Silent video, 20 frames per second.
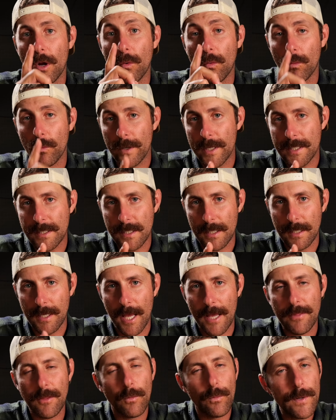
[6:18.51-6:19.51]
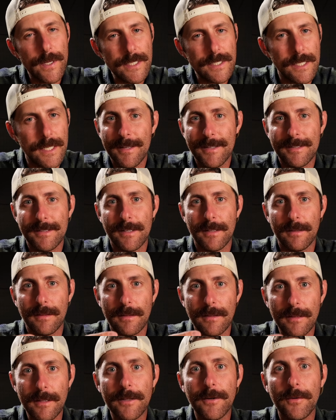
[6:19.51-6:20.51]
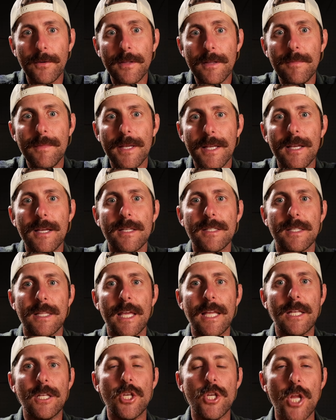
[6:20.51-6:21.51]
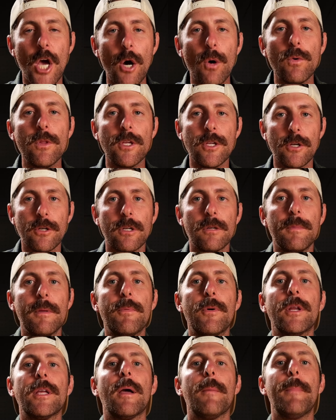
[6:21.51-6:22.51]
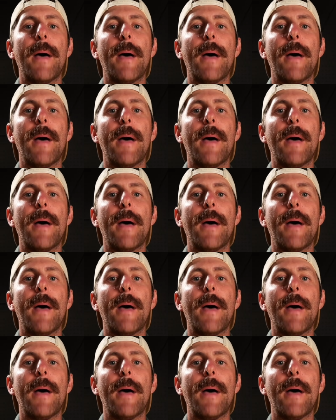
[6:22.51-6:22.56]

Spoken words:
a reason. And the reason is literally because they know that you're going to be putting a